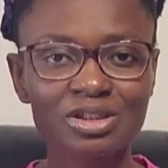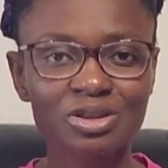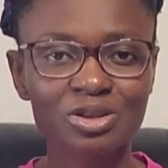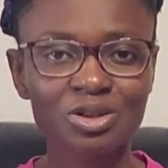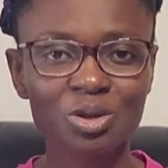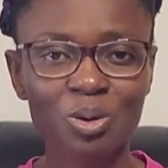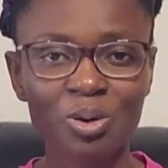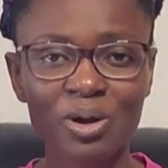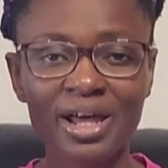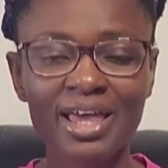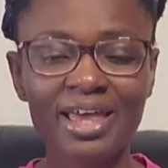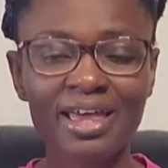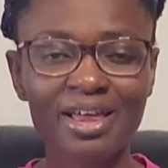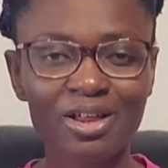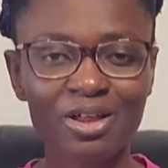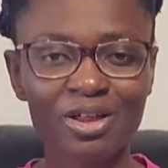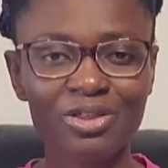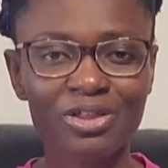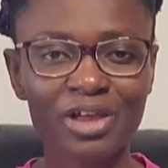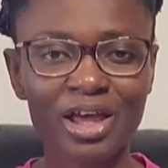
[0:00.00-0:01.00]
your
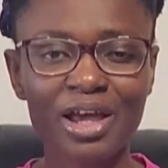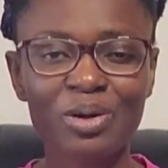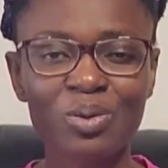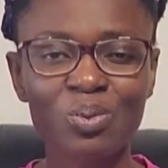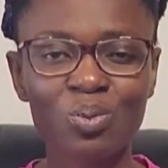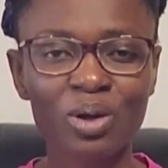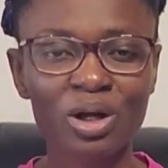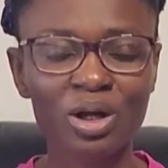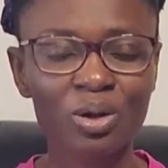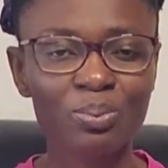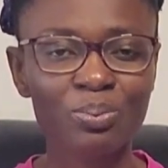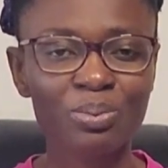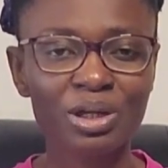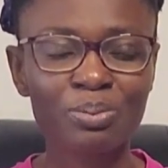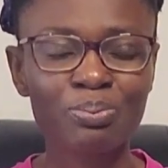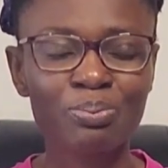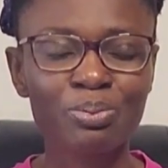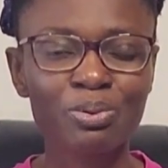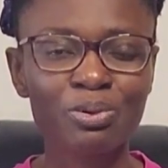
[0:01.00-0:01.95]
health and well-being.